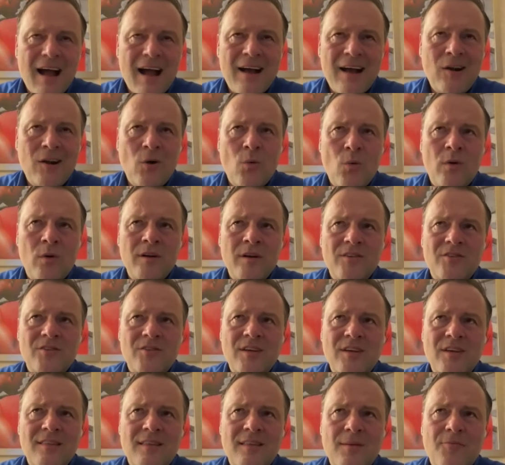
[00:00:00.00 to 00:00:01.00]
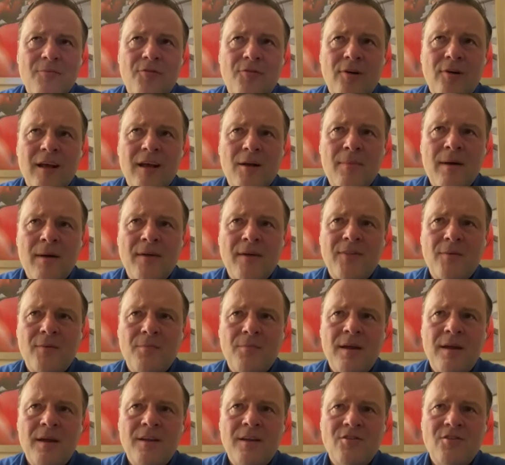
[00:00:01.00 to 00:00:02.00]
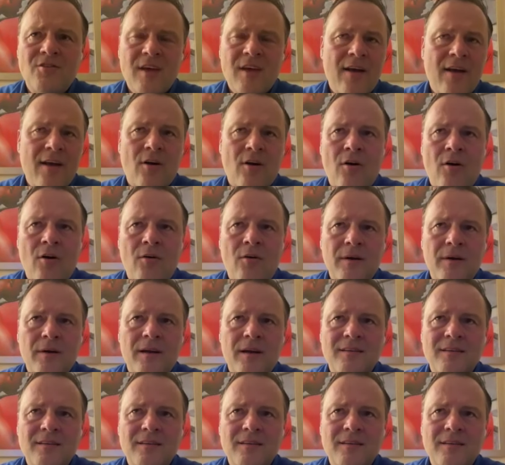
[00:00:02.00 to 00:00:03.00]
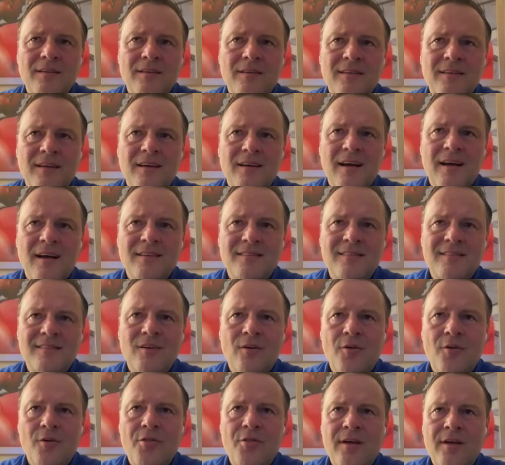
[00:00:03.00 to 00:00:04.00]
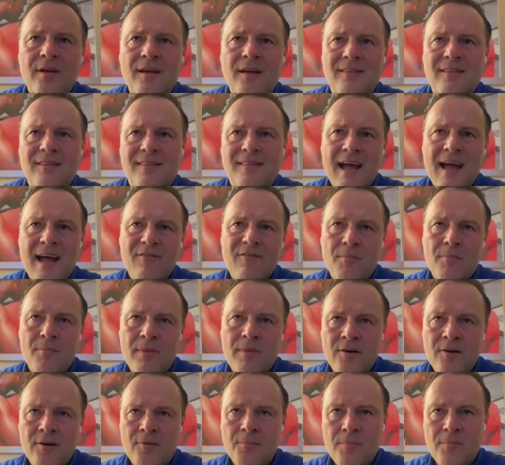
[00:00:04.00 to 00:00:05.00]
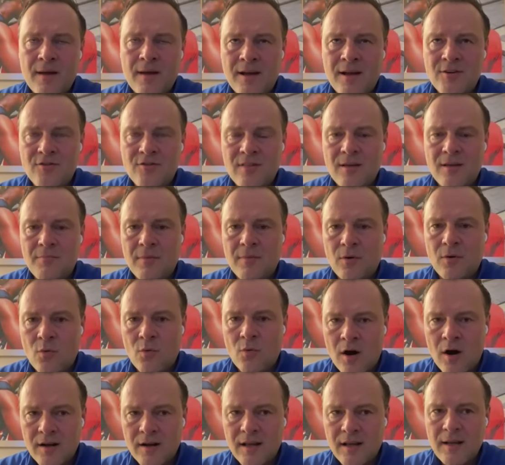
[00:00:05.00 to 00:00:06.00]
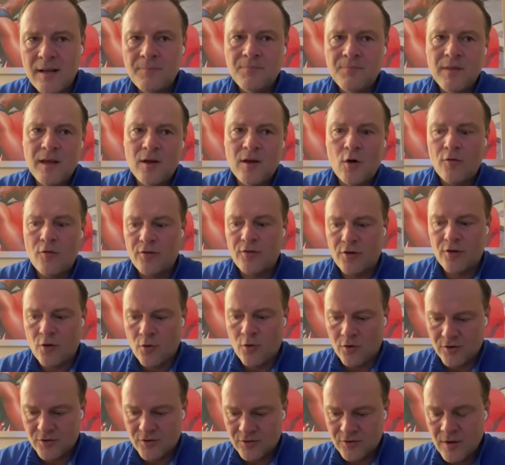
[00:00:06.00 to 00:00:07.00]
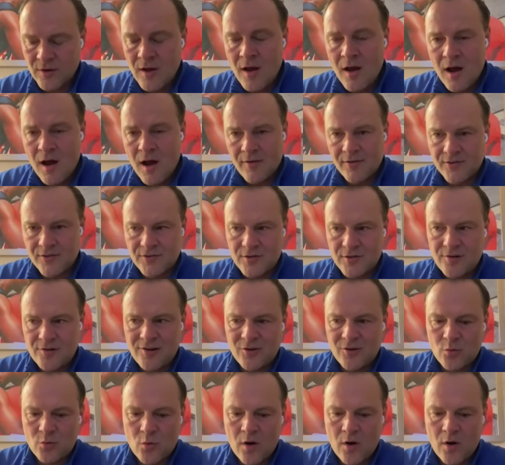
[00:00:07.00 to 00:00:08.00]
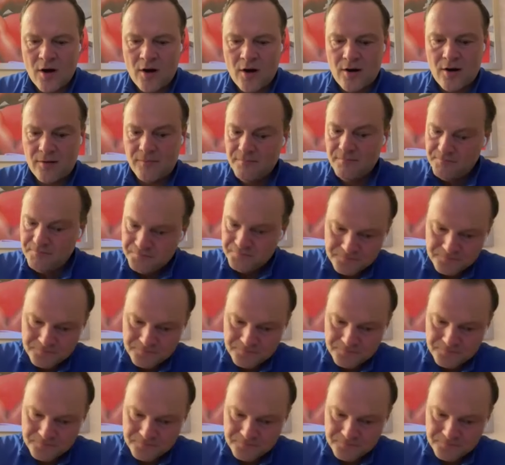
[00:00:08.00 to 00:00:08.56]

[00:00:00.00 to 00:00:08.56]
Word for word: I don't want to see them forget about the bench at all because I, I still think that they have a better bench than Milwaukee. And over the course of a series where